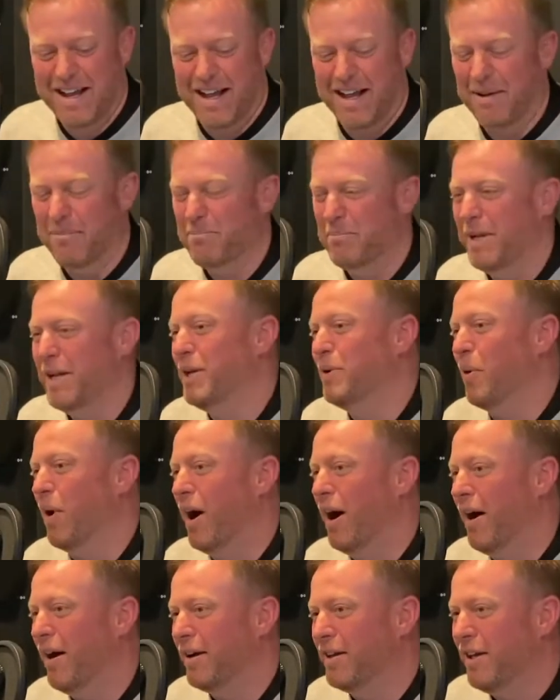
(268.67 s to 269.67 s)

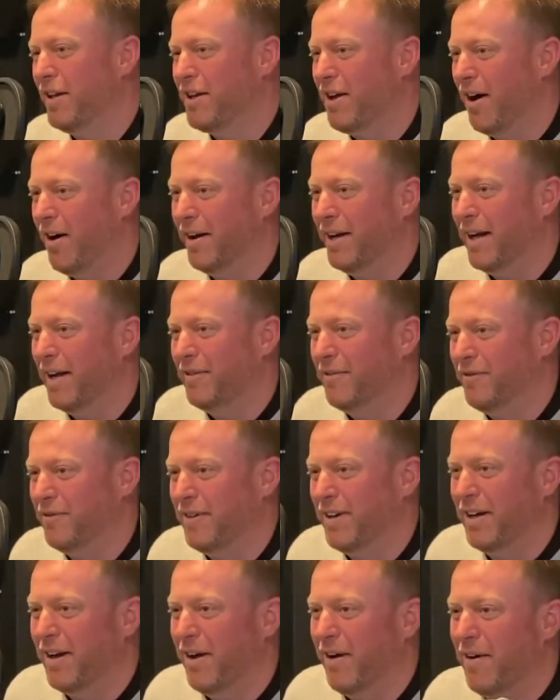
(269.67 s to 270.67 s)
Meanwhile, you can't have,
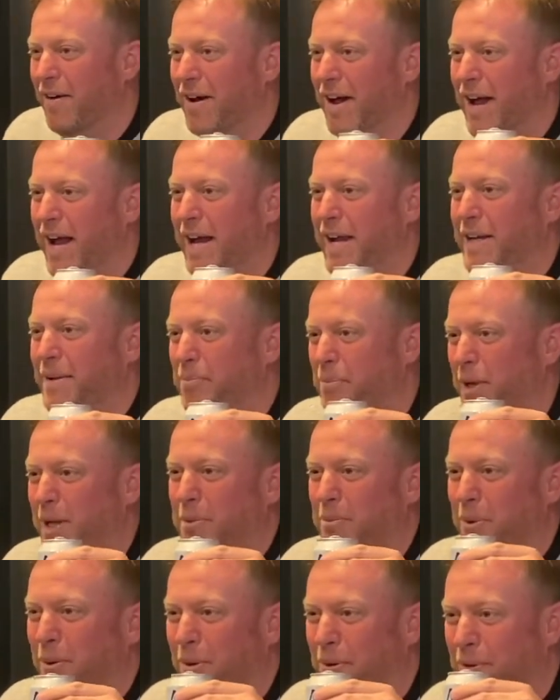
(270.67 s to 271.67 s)
8
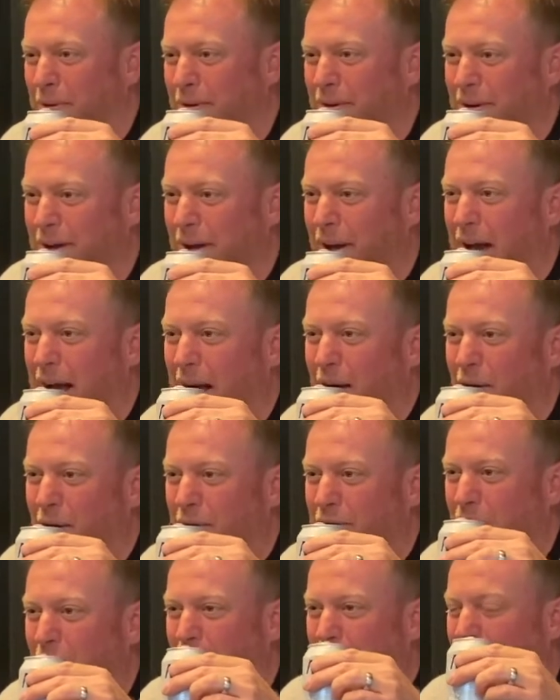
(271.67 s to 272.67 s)
people out
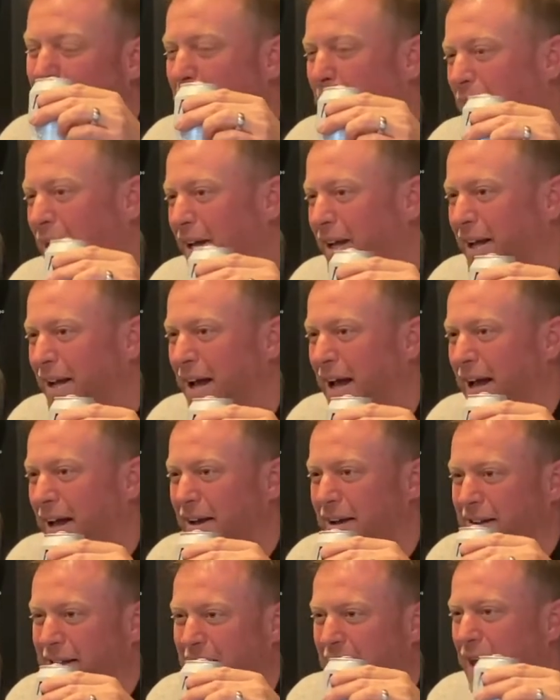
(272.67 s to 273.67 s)
of your family at
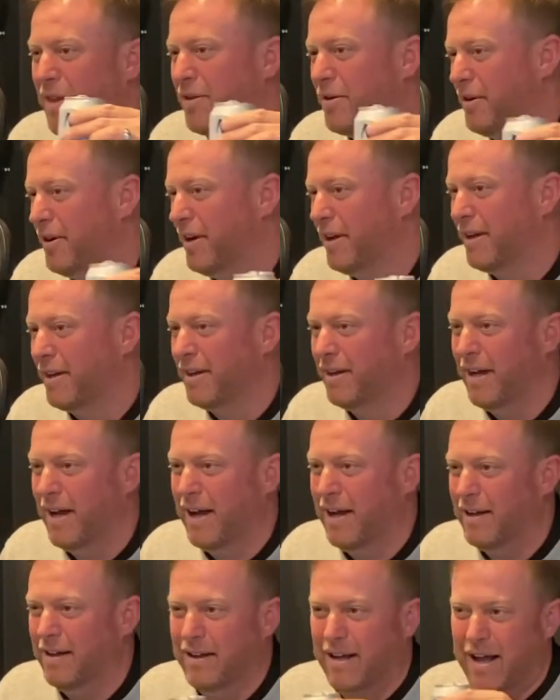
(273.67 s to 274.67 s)
a gathering
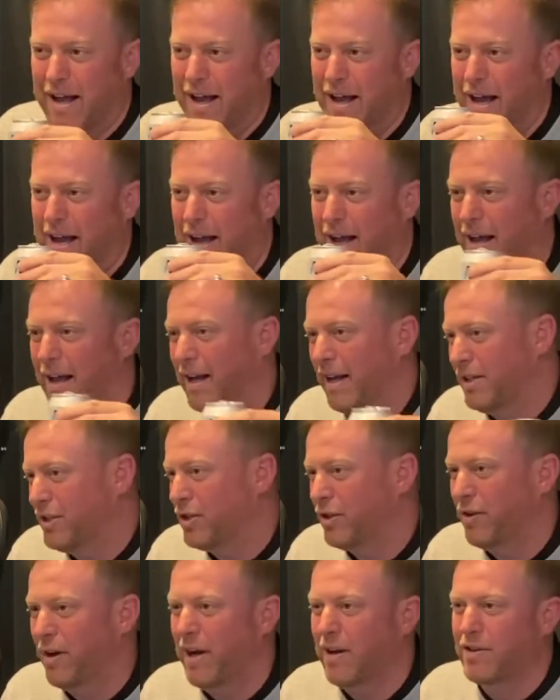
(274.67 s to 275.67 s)
unless
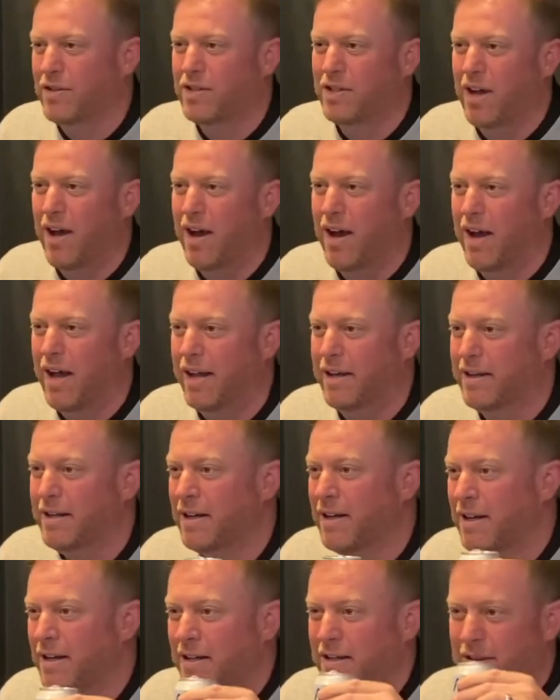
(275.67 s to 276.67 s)
you're outside
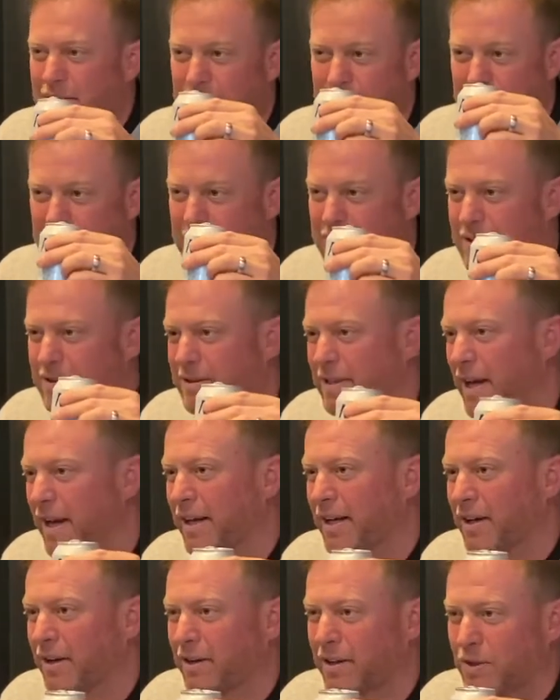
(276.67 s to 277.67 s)

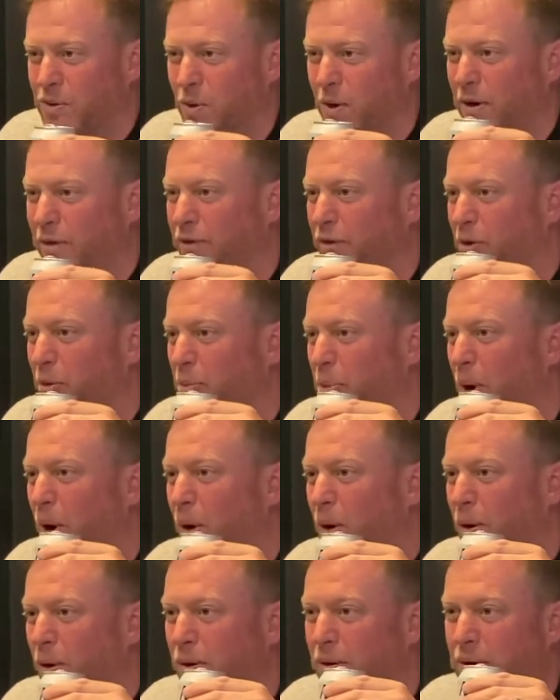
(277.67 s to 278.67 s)
standing on a 12-foot
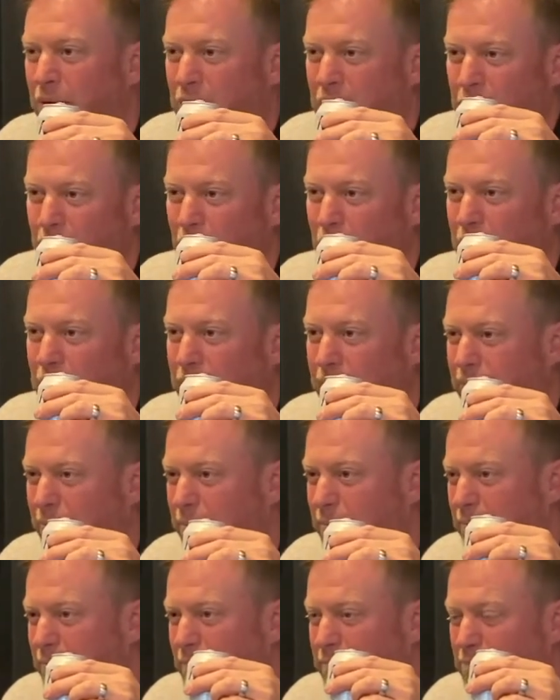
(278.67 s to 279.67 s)
pole with a
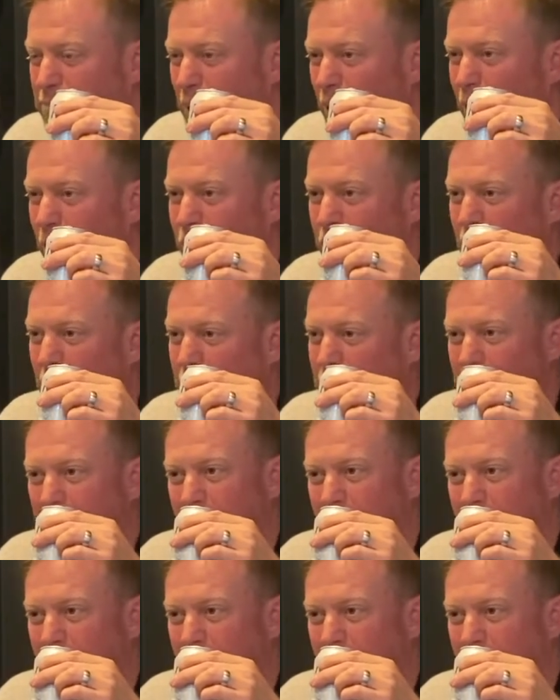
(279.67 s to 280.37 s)
balloon over your